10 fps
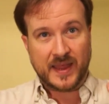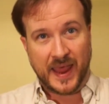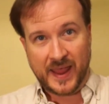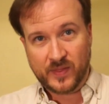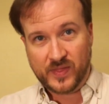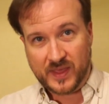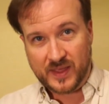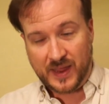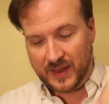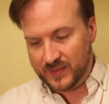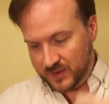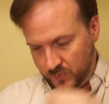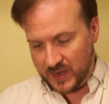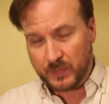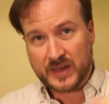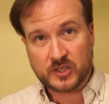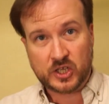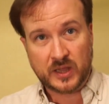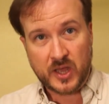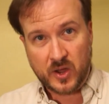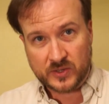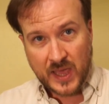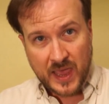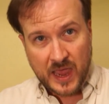and the red button to Lowe's.